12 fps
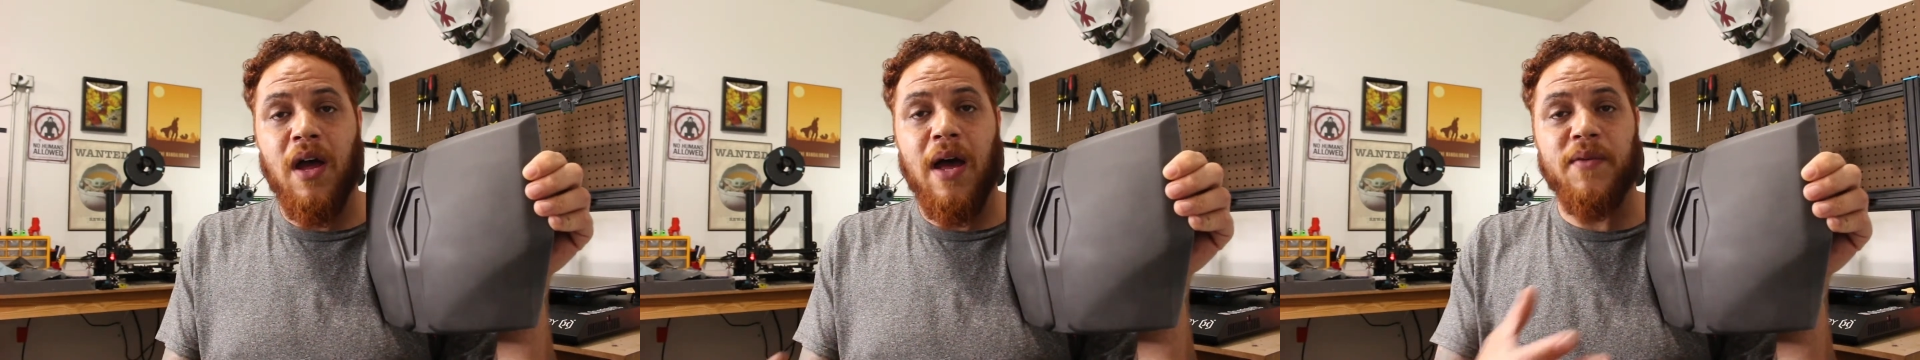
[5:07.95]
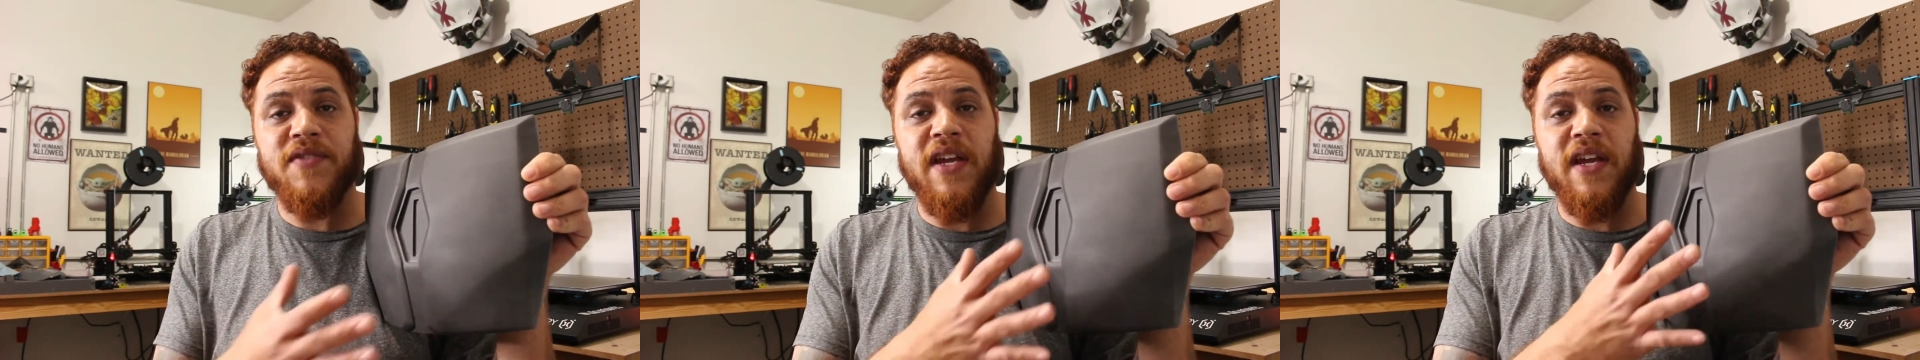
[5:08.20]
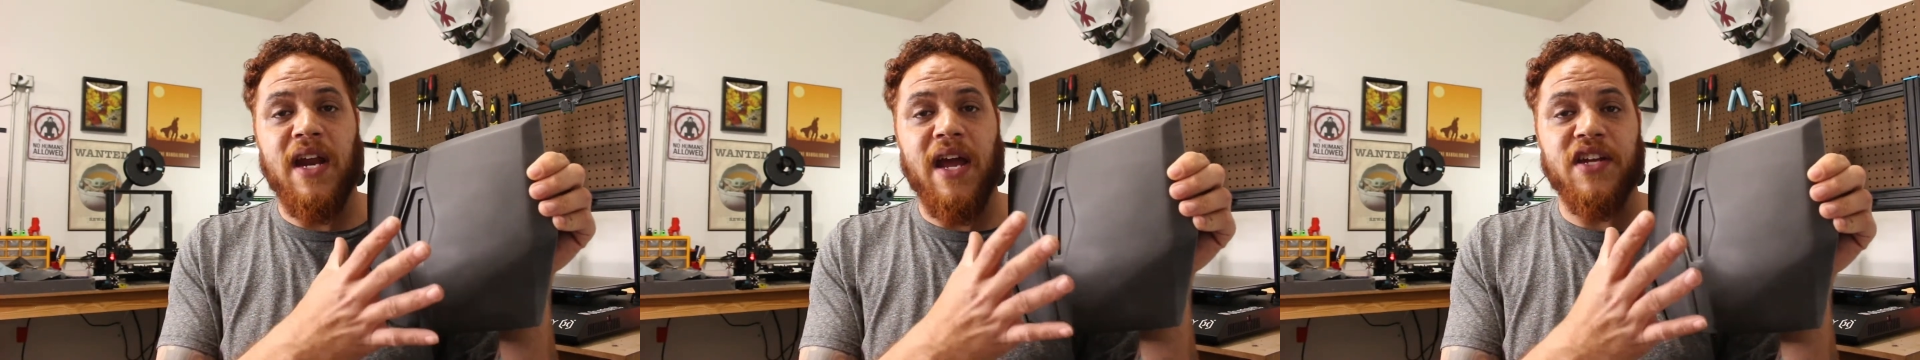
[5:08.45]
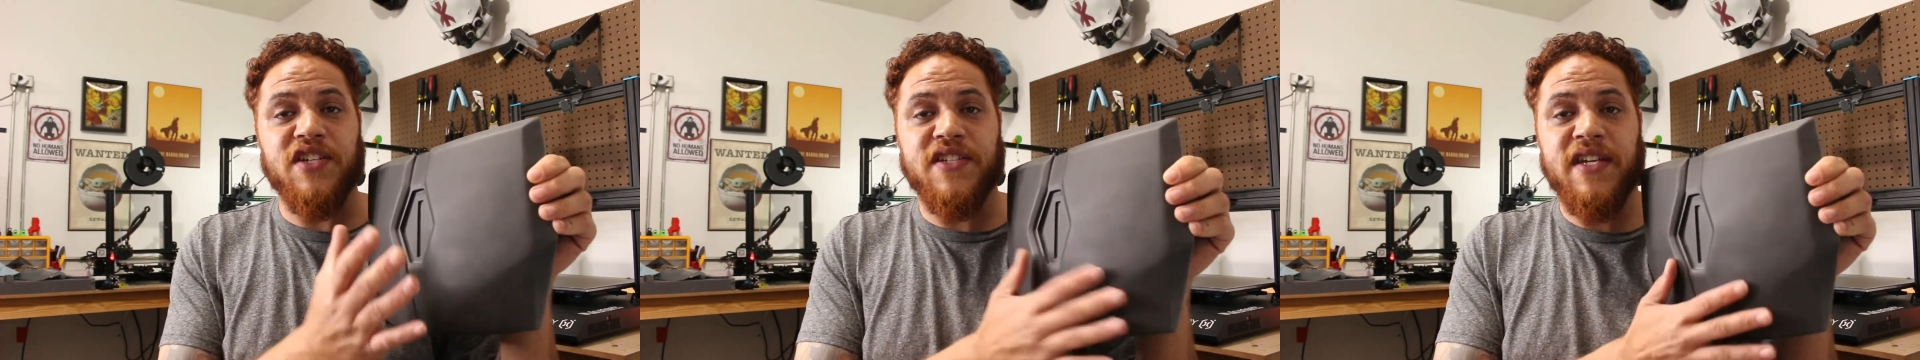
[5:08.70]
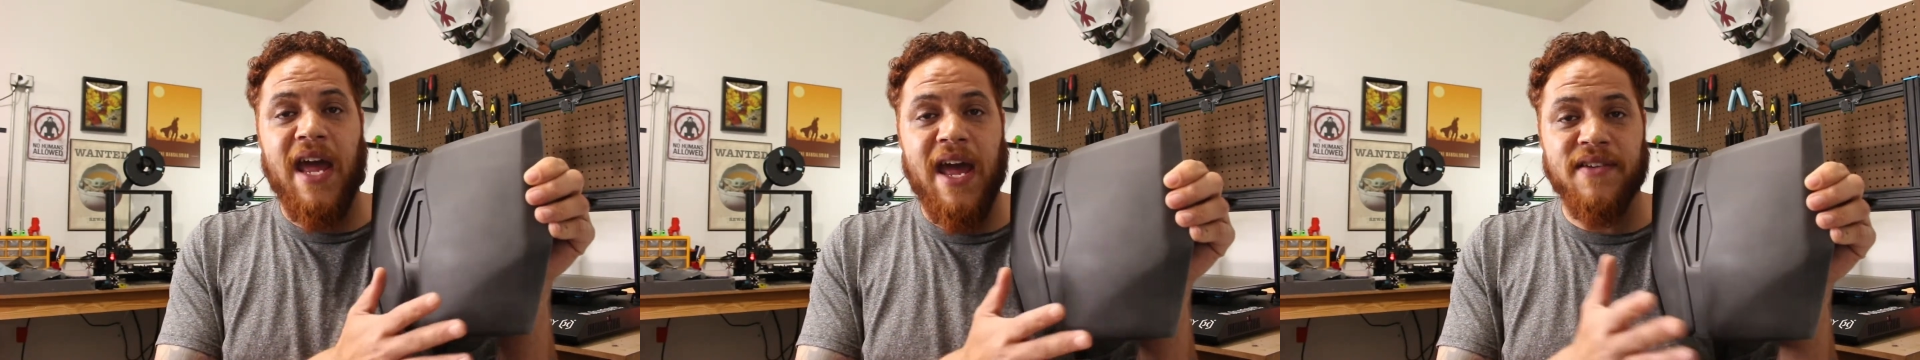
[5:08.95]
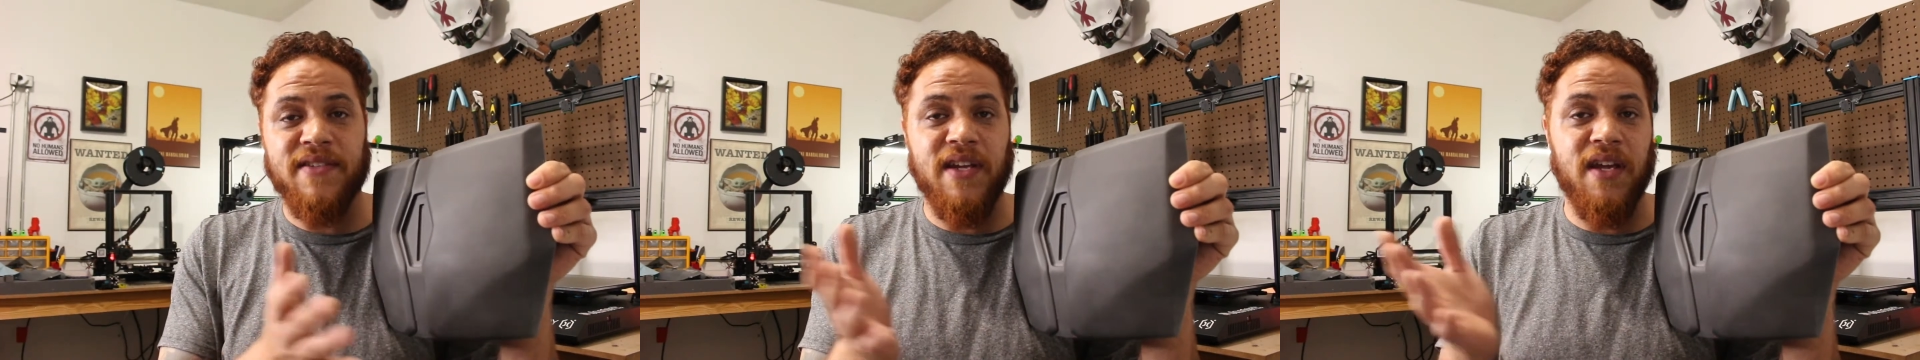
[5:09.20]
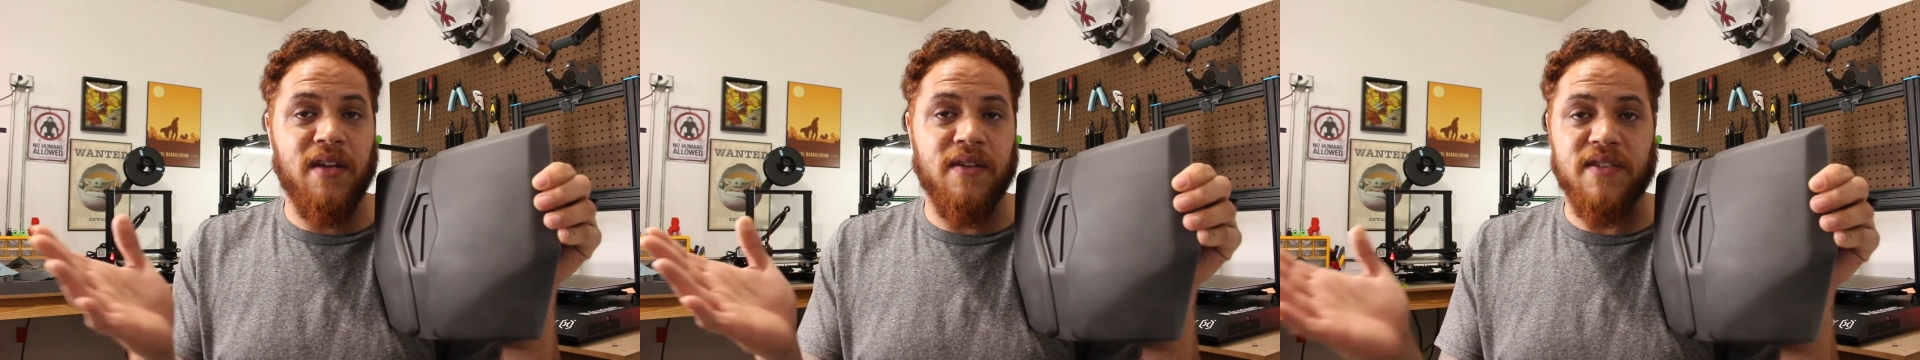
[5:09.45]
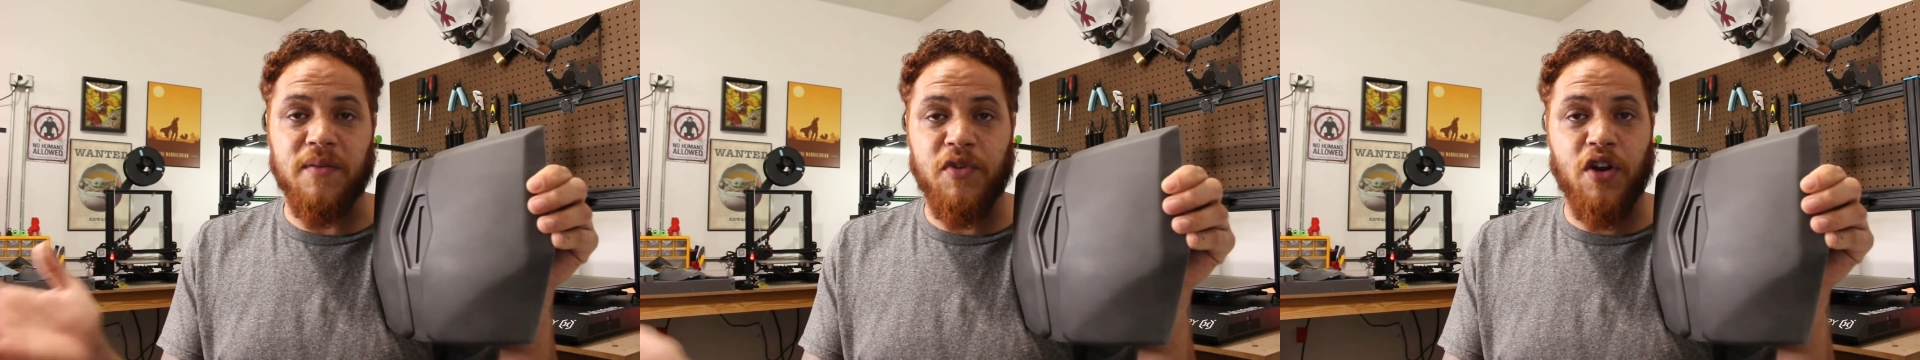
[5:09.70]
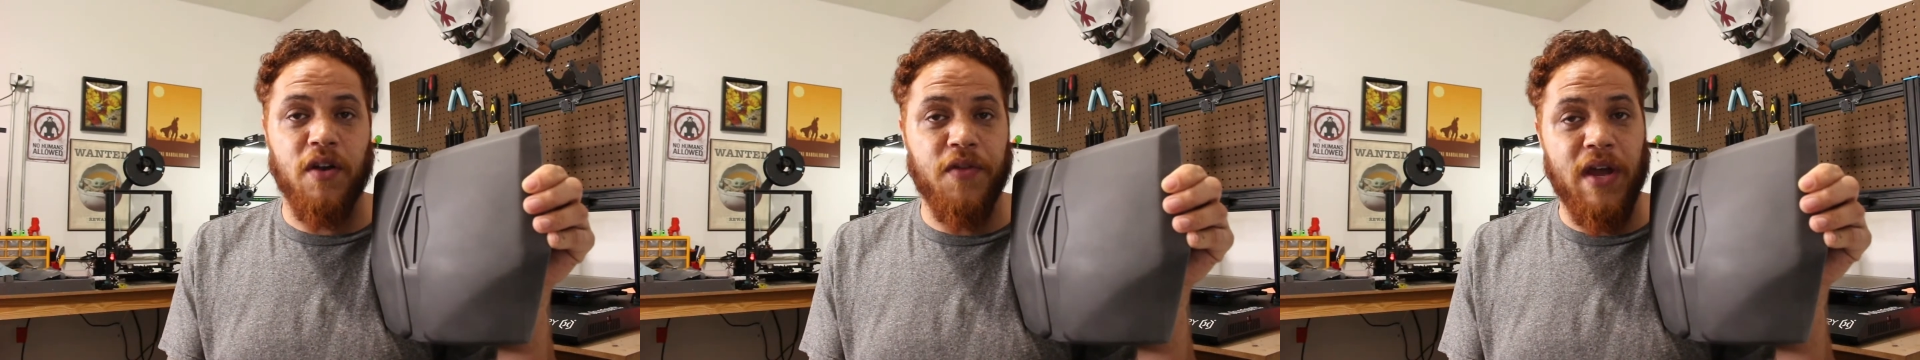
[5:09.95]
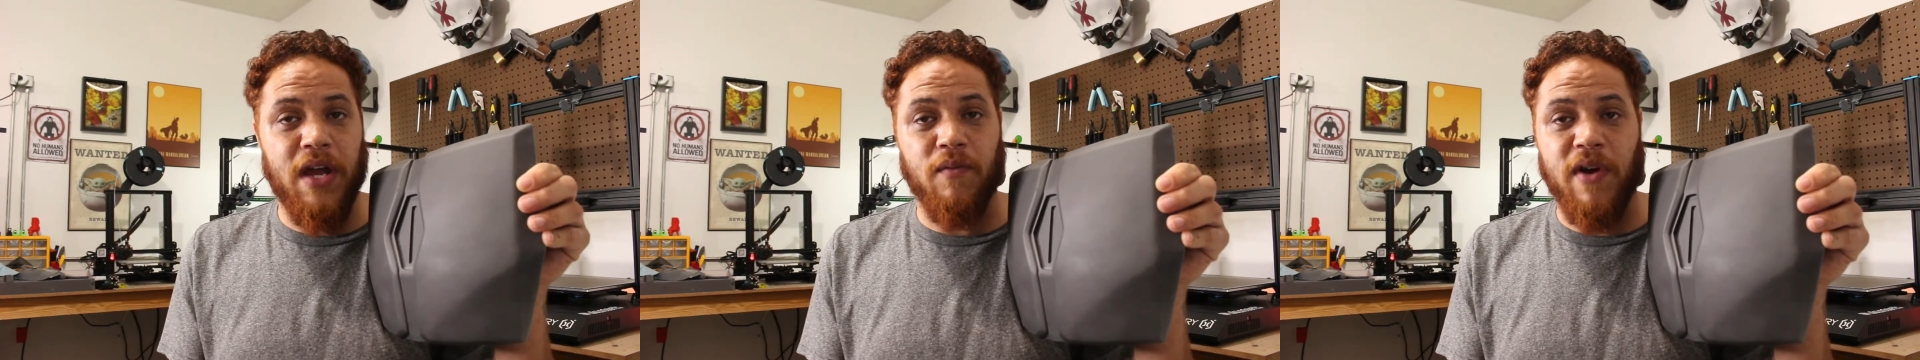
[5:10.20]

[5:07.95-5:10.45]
I was thinking I could just cast it in some urethane